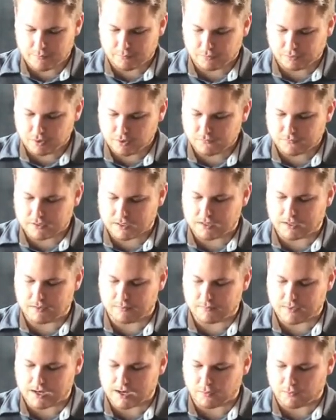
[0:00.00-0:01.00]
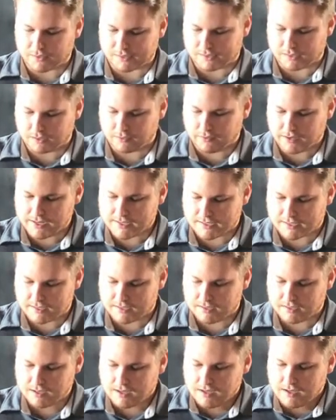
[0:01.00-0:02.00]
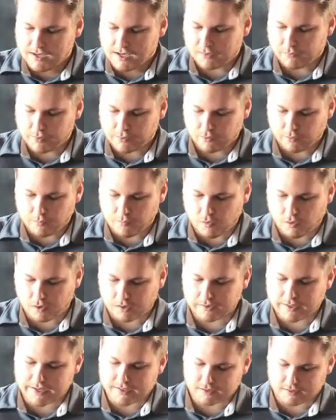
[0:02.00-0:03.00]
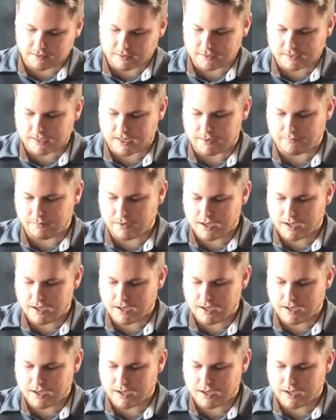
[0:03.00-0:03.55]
proved to him that I wasn't crazy, and we were more or less on the same